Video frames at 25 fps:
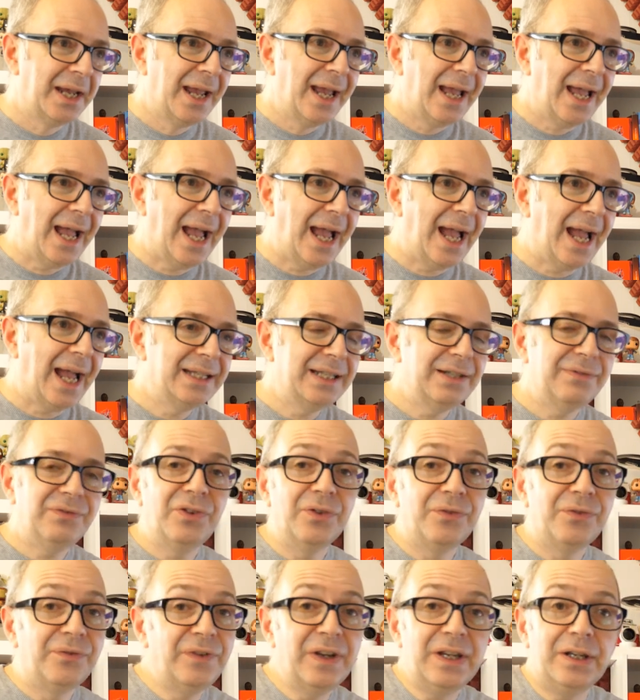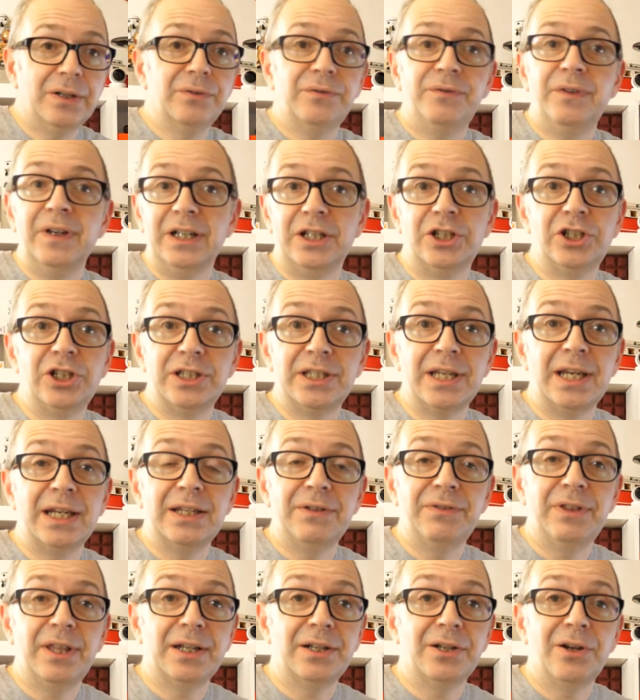And if the fit and finish is
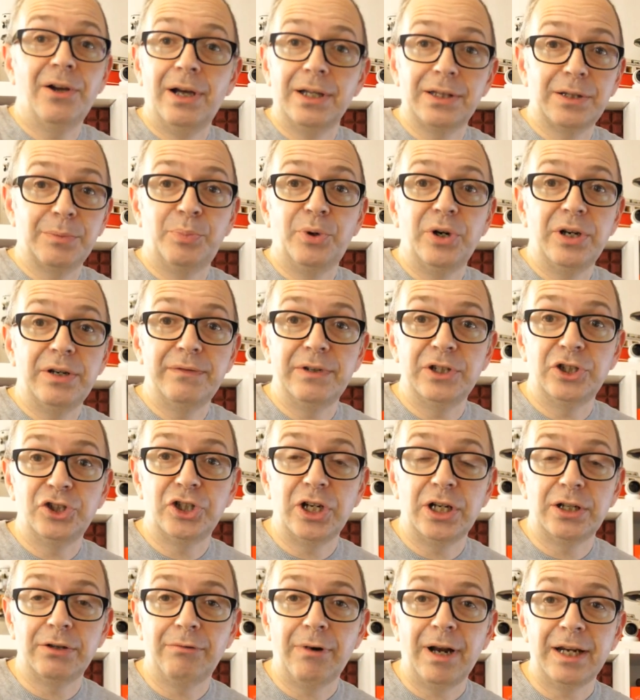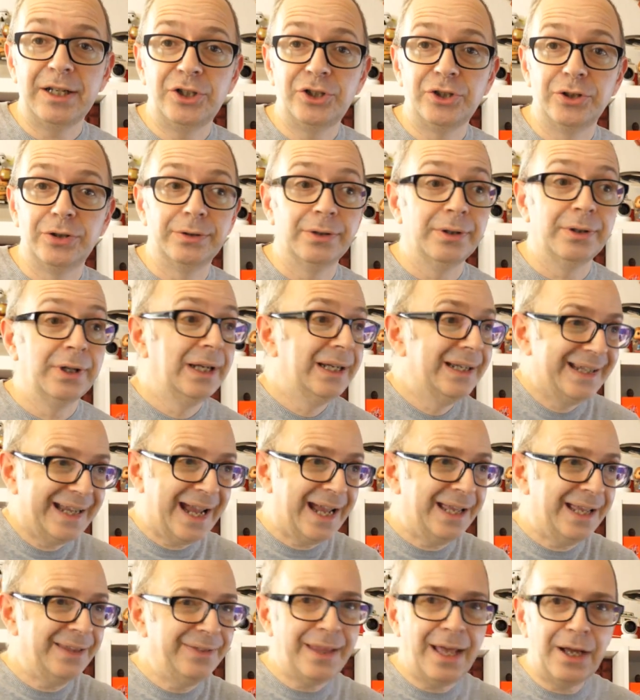anything like the previous generation
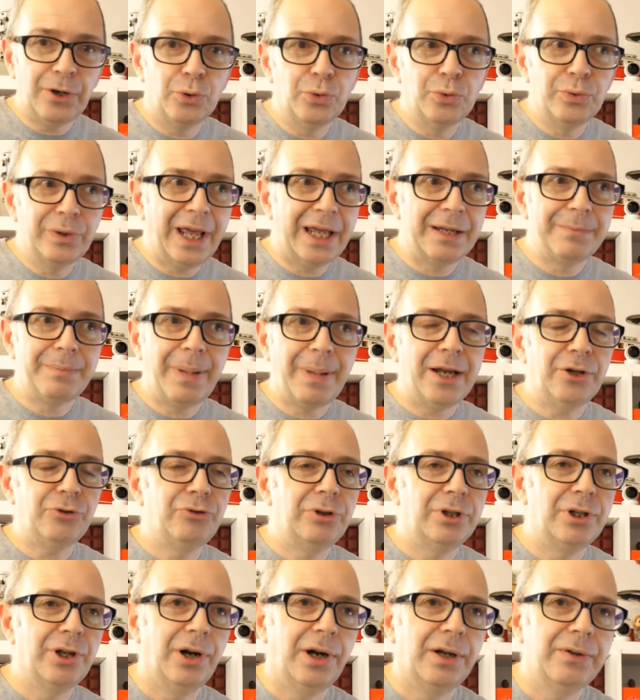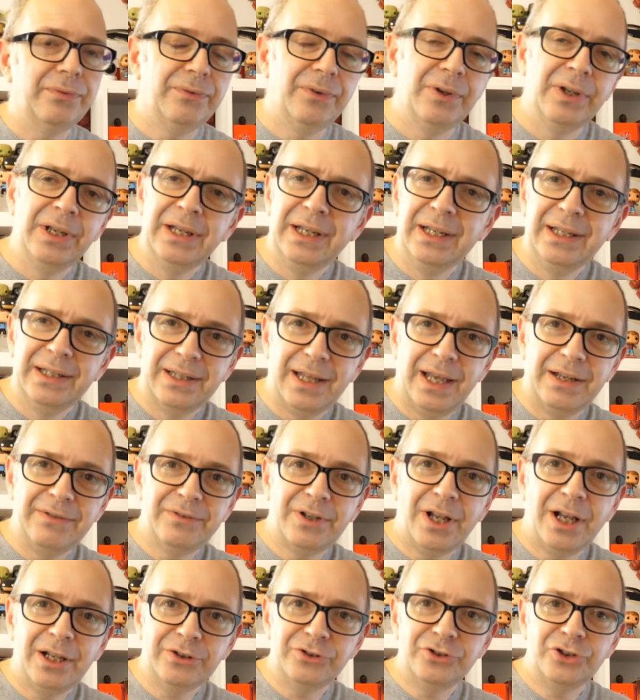and that all-day battery life, they've
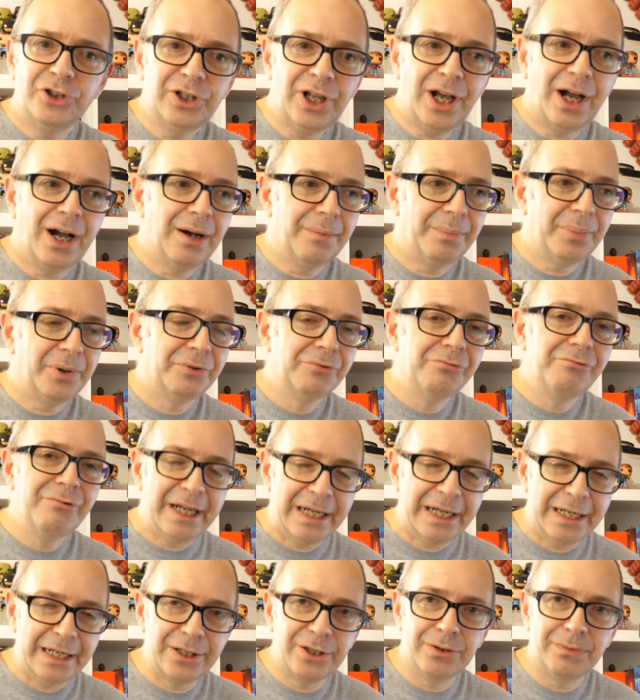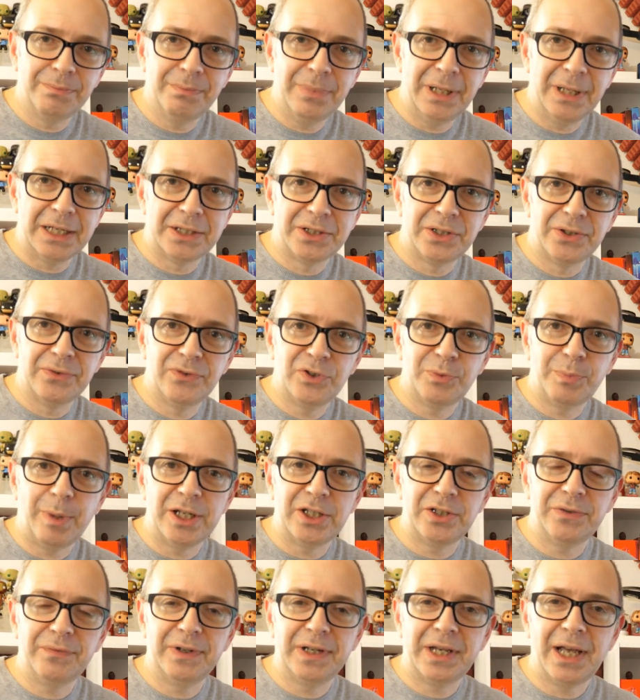conjured up a really good mix of
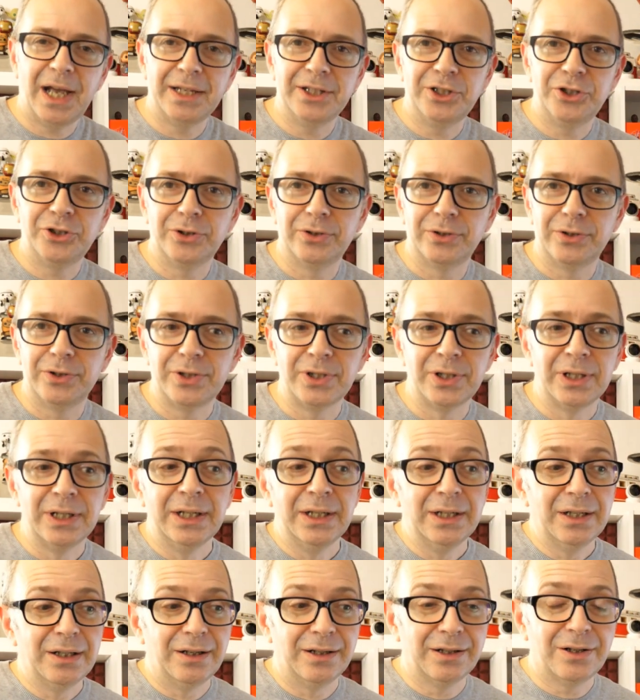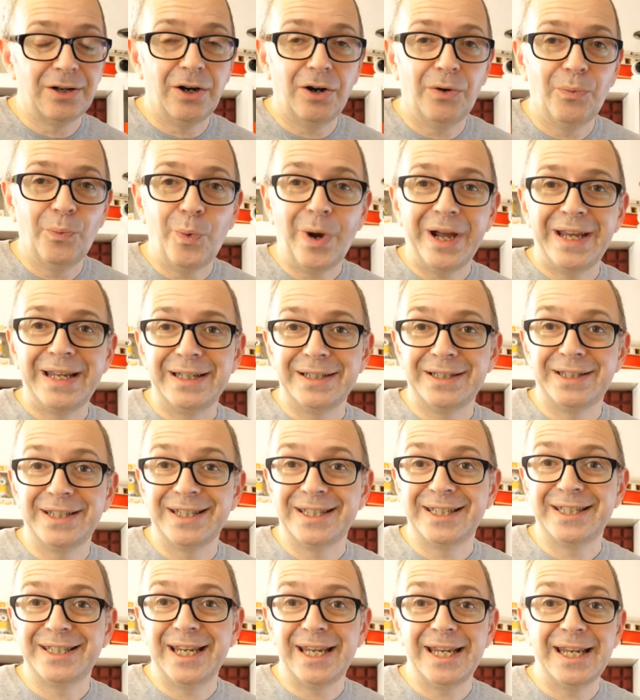specifications. I can't wait to
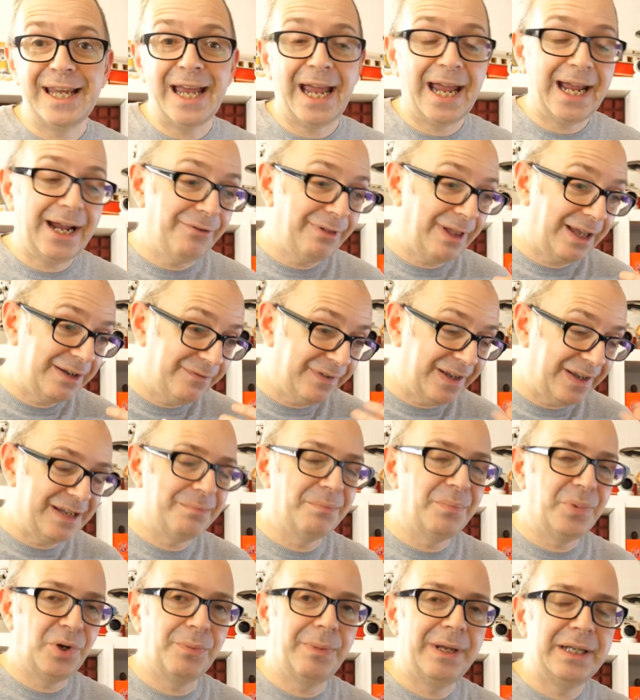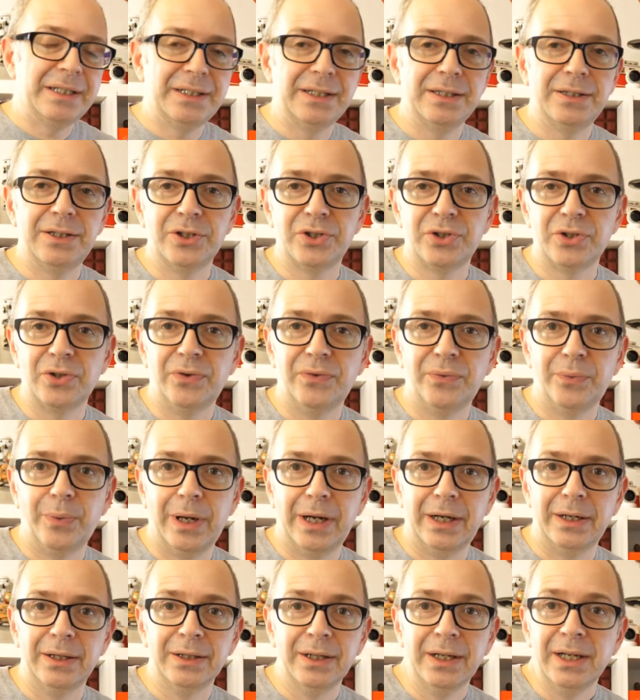see how they've implemented the
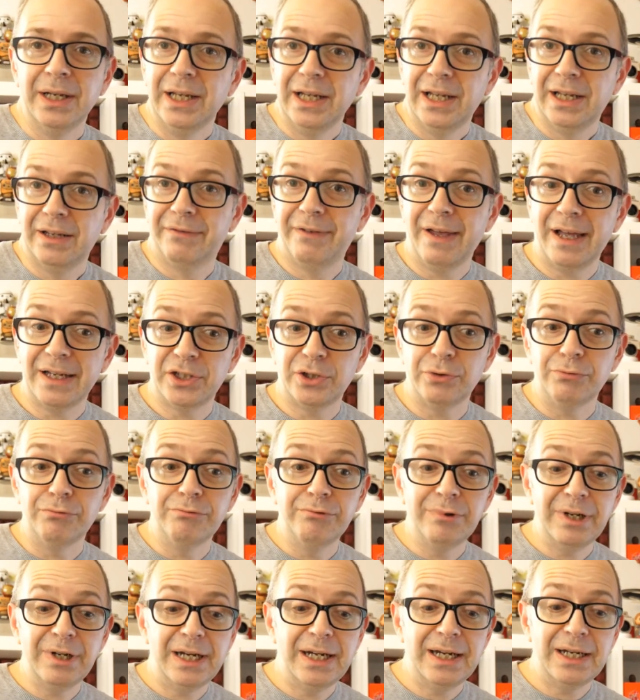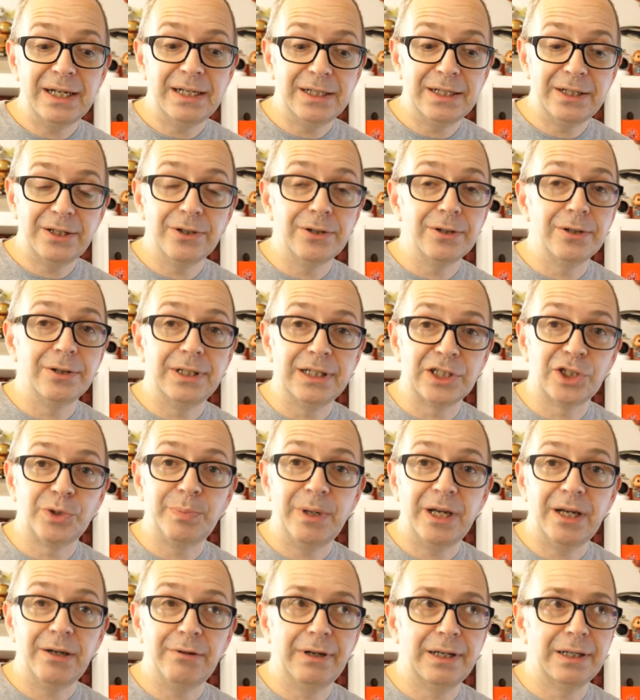software. If that's a really good
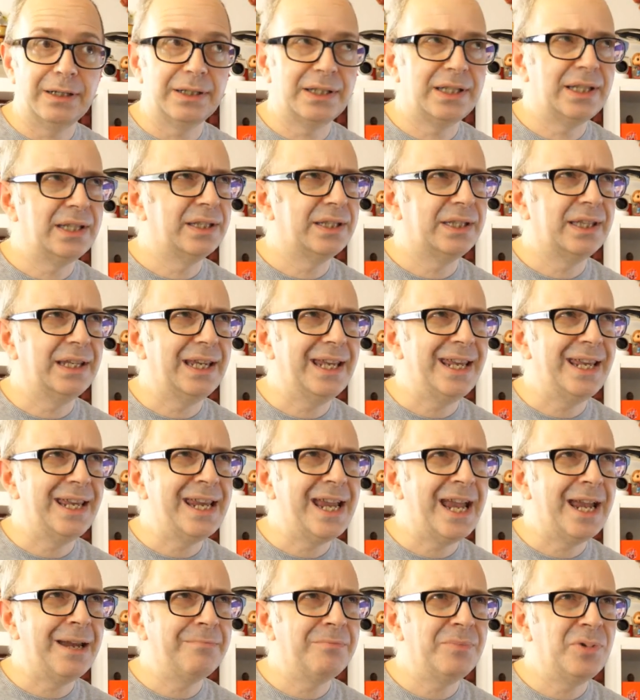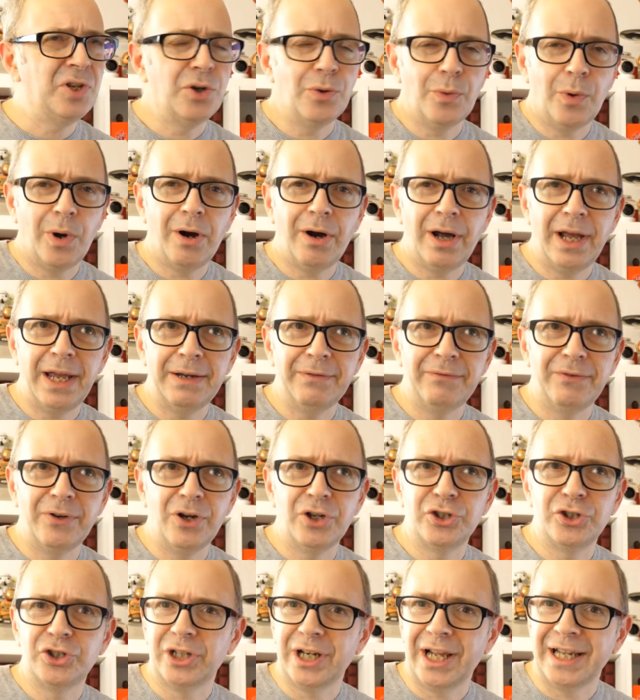experience, it's the E M U I
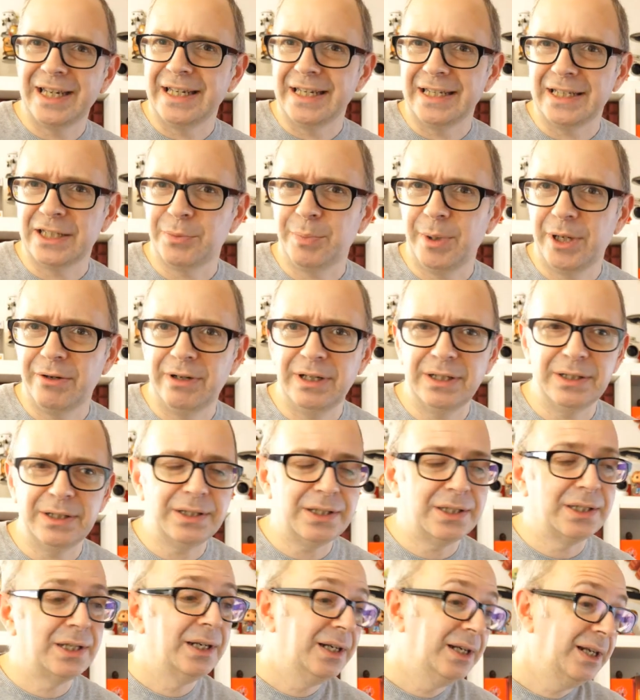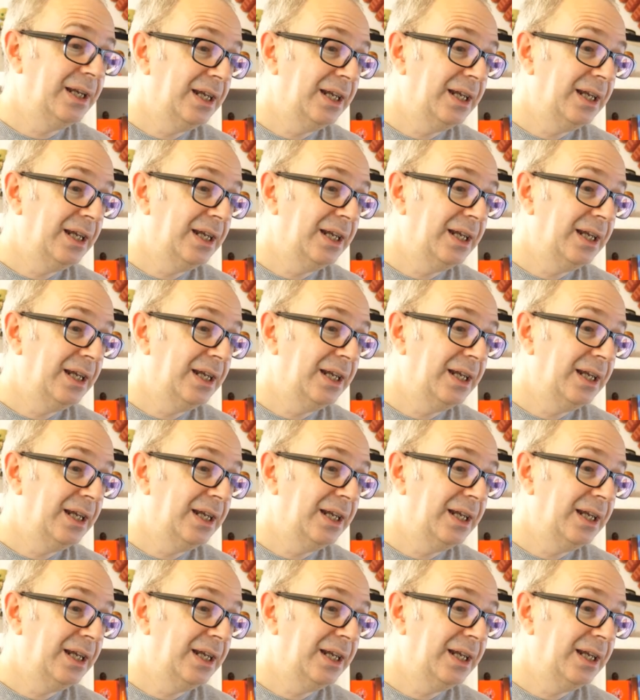version eight experience.